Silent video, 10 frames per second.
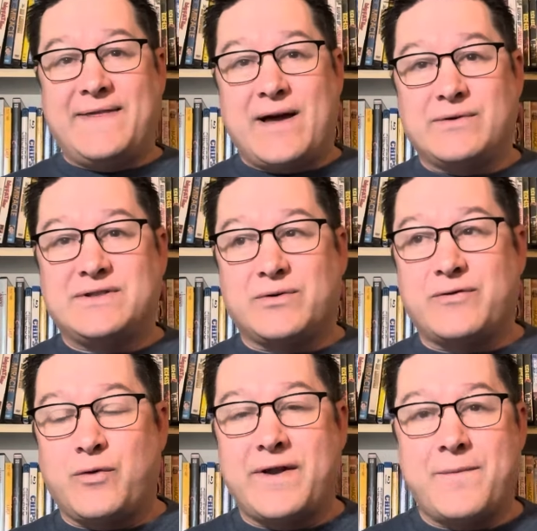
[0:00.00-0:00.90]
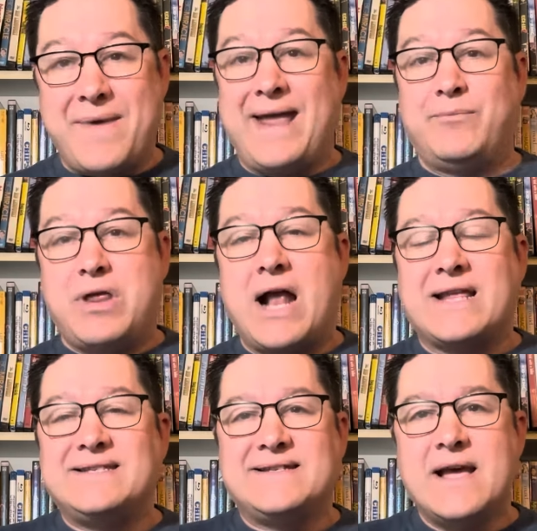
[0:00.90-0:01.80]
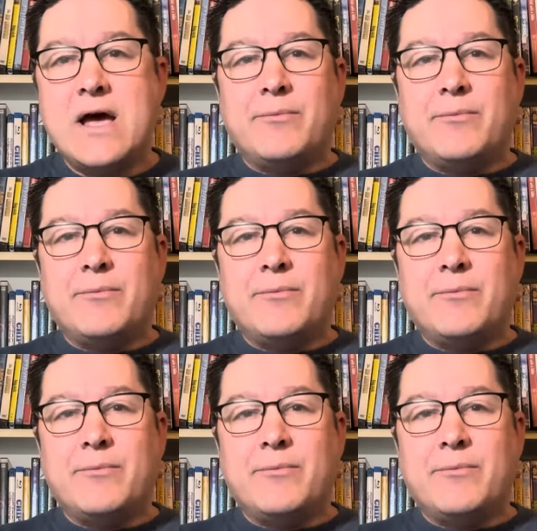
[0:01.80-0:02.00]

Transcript: That was sort of one of the main plot conceits.